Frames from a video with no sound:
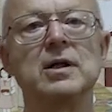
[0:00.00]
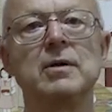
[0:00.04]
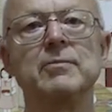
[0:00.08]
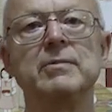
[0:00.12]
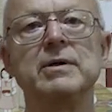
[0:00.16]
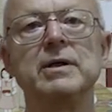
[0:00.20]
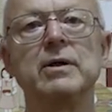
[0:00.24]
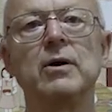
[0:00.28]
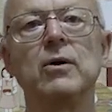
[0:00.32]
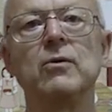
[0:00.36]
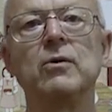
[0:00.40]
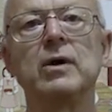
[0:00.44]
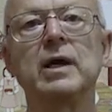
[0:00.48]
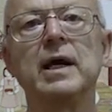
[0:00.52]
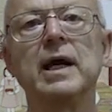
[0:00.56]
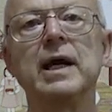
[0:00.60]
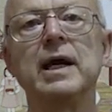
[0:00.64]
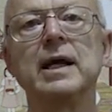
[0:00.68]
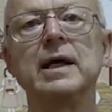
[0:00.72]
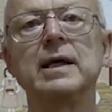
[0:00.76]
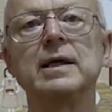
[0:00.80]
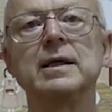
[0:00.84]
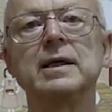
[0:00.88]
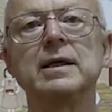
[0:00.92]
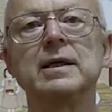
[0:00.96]
and it'll be
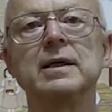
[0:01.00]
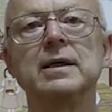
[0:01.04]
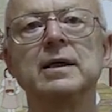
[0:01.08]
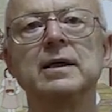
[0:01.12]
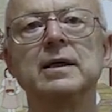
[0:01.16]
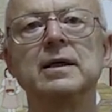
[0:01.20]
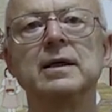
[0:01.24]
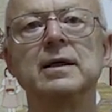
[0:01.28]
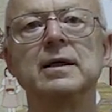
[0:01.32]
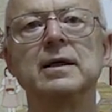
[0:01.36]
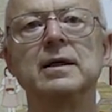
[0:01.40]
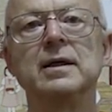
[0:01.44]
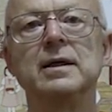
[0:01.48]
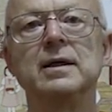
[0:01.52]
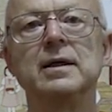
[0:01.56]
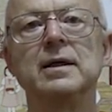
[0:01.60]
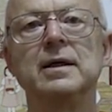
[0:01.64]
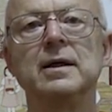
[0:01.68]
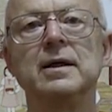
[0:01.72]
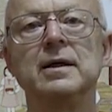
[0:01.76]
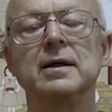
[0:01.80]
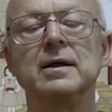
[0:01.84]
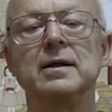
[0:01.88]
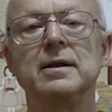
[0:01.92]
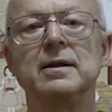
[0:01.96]
okay.
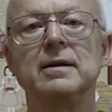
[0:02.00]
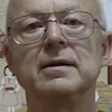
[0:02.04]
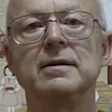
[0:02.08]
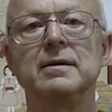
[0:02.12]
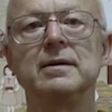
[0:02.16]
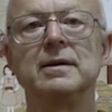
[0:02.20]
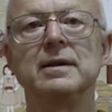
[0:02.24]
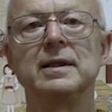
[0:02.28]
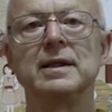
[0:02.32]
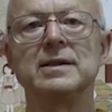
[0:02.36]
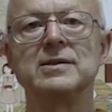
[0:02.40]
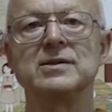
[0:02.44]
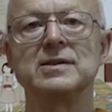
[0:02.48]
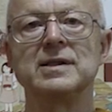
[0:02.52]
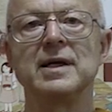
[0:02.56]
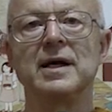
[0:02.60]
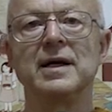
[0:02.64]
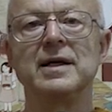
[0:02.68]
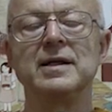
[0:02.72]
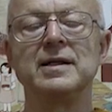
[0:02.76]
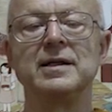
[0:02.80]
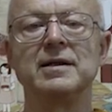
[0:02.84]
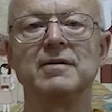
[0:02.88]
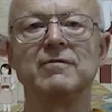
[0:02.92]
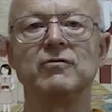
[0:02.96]
That's the
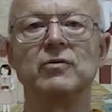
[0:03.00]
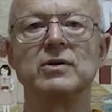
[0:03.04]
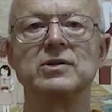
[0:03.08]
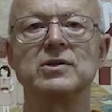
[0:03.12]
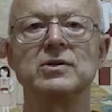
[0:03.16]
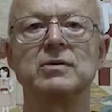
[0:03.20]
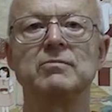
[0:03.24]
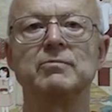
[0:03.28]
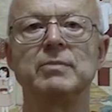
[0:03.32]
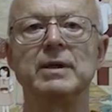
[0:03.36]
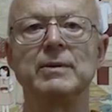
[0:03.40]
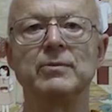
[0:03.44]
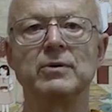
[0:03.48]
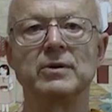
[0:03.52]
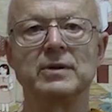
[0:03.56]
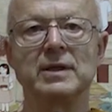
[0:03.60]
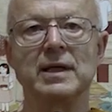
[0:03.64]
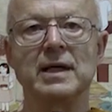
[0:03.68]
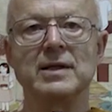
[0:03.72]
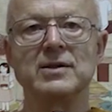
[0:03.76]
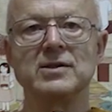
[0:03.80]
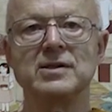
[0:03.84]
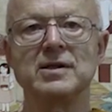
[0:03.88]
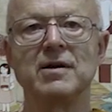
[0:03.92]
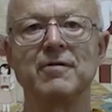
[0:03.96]
idea of what people are
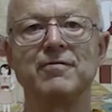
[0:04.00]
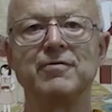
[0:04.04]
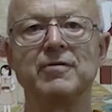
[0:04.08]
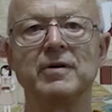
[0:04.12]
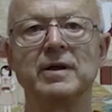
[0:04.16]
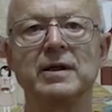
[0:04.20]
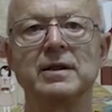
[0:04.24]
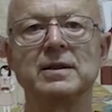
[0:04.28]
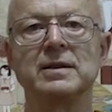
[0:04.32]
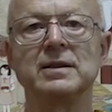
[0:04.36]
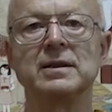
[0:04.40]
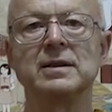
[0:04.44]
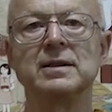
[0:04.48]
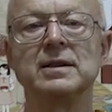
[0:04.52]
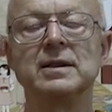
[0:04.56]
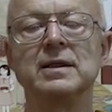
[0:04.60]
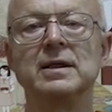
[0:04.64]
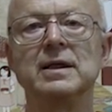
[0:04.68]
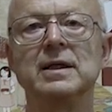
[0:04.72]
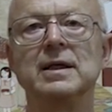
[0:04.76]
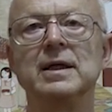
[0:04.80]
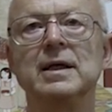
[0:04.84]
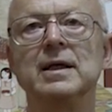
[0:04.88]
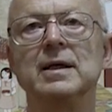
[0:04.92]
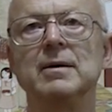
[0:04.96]
not suffering.
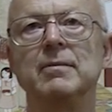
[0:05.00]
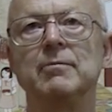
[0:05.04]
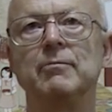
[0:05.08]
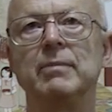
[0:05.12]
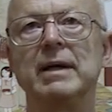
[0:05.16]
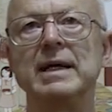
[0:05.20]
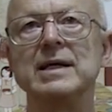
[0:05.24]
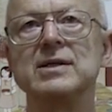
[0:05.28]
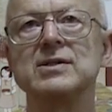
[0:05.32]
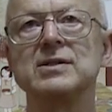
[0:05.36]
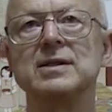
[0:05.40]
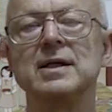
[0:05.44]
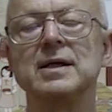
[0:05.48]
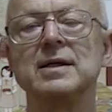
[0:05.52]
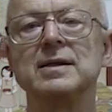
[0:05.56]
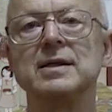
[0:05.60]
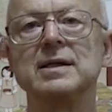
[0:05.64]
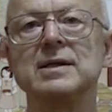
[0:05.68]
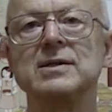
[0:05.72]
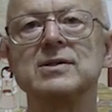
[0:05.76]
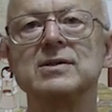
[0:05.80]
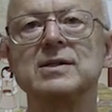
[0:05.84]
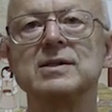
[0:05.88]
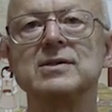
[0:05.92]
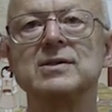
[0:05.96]
Based on
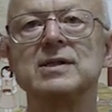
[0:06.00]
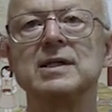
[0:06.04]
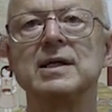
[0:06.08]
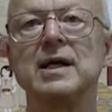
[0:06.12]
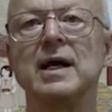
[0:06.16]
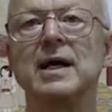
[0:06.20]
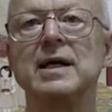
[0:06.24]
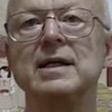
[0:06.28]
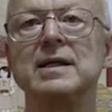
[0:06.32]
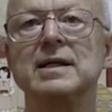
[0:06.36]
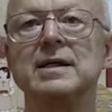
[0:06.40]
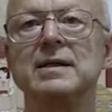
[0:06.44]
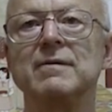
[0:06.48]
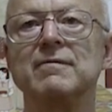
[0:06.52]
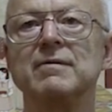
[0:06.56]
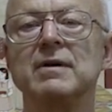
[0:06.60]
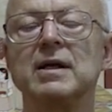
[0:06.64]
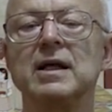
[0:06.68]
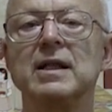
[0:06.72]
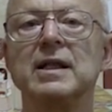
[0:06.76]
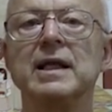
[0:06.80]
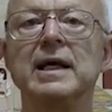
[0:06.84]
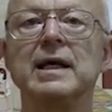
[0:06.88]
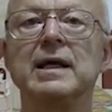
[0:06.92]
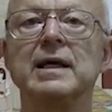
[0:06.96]
this is the idea of the
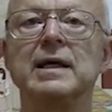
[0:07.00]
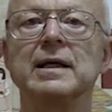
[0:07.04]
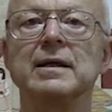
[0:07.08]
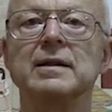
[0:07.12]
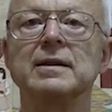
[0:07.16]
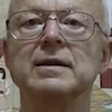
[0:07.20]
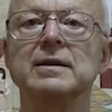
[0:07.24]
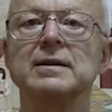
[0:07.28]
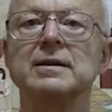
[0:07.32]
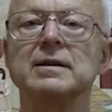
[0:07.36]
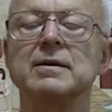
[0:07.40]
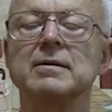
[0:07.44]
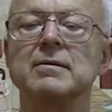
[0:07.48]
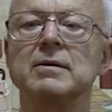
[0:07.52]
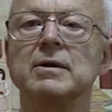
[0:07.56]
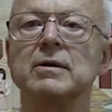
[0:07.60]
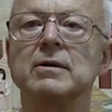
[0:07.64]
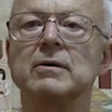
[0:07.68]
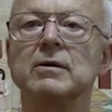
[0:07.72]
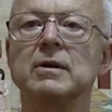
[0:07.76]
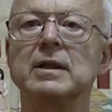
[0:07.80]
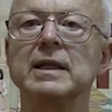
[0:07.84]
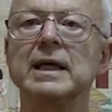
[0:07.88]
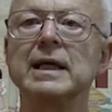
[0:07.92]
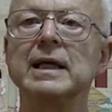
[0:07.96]
clinging, that
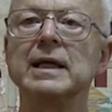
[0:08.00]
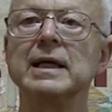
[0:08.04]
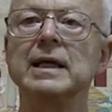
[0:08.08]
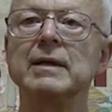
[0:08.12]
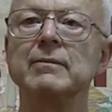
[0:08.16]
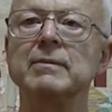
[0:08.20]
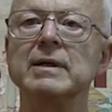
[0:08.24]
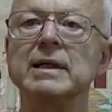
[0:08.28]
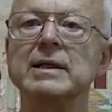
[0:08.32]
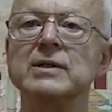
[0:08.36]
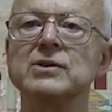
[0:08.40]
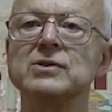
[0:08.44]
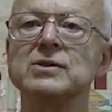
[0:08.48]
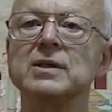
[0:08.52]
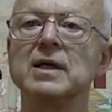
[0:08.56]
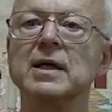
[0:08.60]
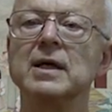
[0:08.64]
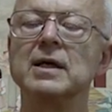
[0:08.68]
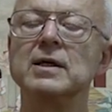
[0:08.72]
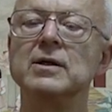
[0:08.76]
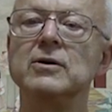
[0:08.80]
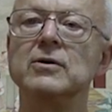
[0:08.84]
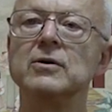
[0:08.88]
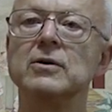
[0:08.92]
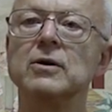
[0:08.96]
clinging means
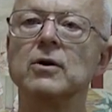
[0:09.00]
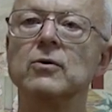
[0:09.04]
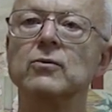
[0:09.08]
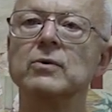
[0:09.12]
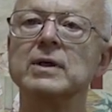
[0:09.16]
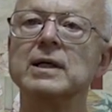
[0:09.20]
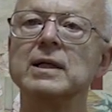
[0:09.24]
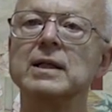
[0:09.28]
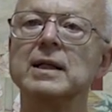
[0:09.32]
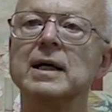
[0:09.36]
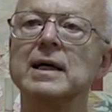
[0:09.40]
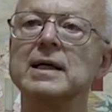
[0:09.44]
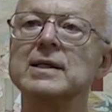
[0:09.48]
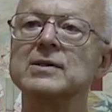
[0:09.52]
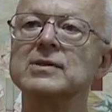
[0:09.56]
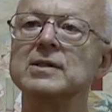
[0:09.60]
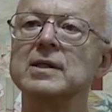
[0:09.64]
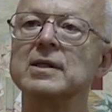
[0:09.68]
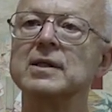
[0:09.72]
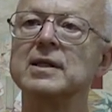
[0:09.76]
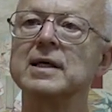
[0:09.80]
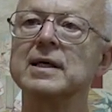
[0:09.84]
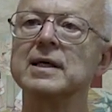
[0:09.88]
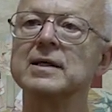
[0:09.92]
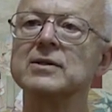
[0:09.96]
you don't realize that
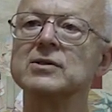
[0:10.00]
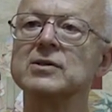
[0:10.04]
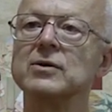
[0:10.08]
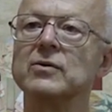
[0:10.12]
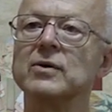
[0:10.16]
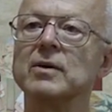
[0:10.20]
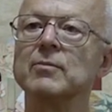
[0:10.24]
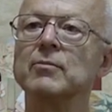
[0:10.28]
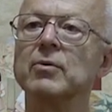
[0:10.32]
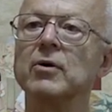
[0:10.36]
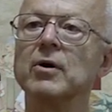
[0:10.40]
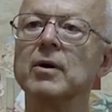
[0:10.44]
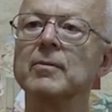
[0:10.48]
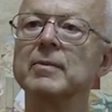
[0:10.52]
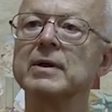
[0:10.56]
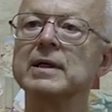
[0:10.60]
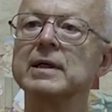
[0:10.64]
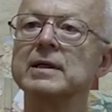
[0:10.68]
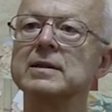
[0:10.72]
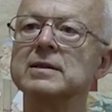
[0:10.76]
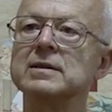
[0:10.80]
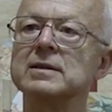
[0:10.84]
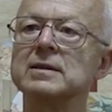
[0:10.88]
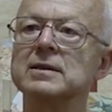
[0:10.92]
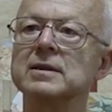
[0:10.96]
things are
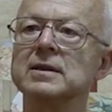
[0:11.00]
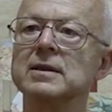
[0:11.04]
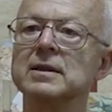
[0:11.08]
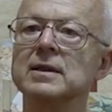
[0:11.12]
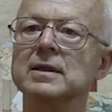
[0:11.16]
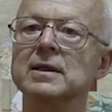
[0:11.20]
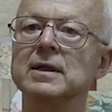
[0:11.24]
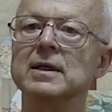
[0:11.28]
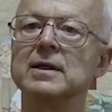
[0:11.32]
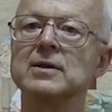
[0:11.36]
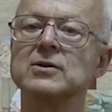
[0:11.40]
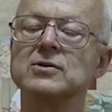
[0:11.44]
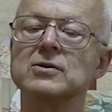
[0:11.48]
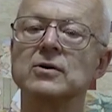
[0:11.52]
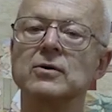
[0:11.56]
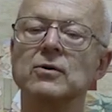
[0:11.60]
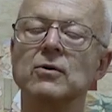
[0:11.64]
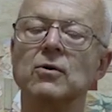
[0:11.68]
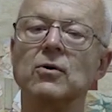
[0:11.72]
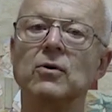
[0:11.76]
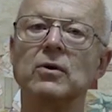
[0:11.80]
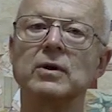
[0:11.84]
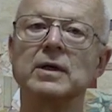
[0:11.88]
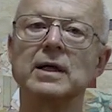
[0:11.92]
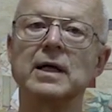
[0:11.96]
impermanent, and so you
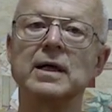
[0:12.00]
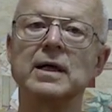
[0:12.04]
hold